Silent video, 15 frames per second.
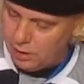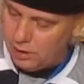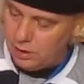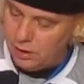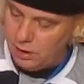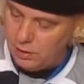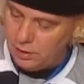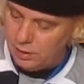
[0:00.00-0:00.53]

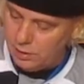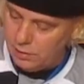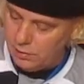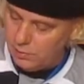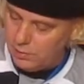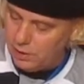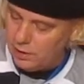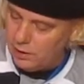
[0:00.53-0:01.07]
yeah, so I
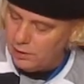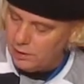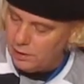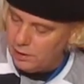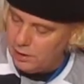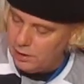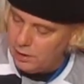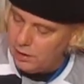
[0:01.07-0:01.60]
mean, let's
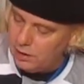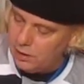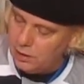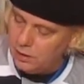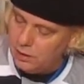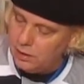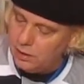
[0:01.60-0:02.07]
see here.